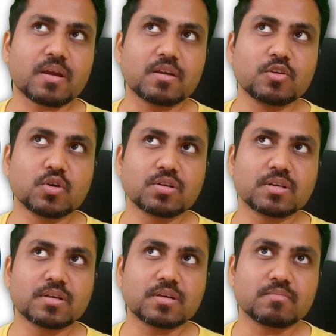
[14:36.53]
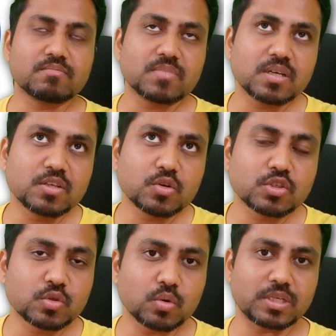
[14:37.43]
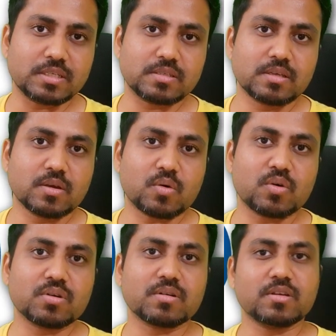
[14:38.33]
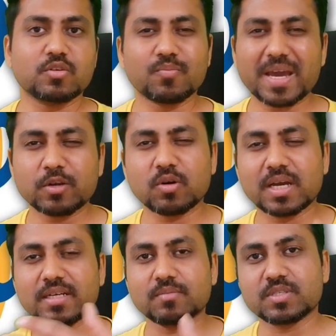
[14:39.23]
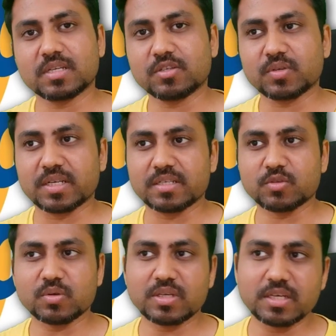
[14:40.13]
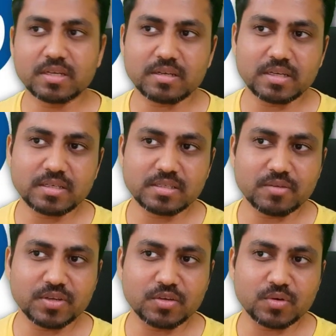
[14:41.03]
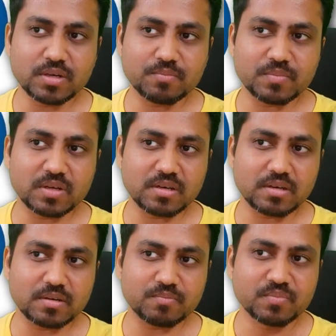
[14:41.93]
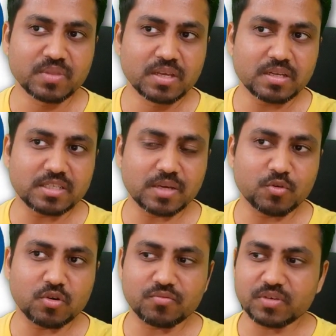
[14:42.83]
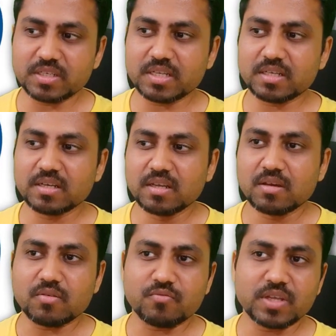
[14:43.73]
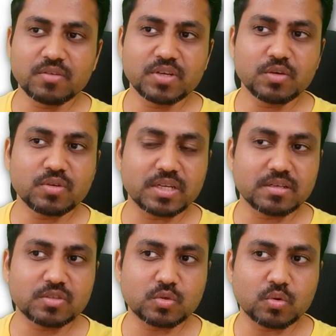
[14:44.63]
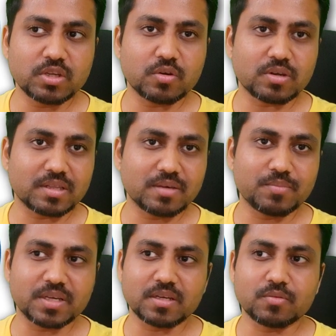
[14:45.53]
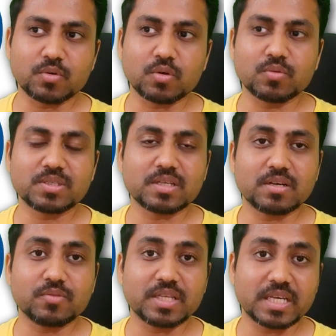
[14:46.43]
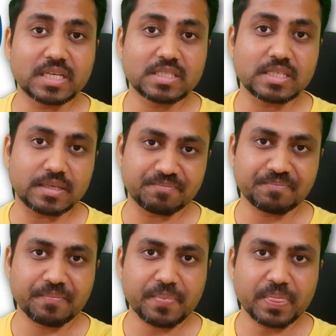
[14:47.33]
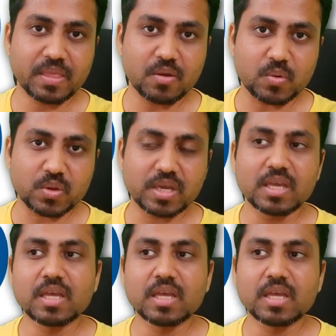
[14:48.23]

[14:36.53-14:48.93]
your stories or your backlog items that you create. So here it is giving you a demo of it, that whenever you create a story or an epic, it will always start with AST. Okay,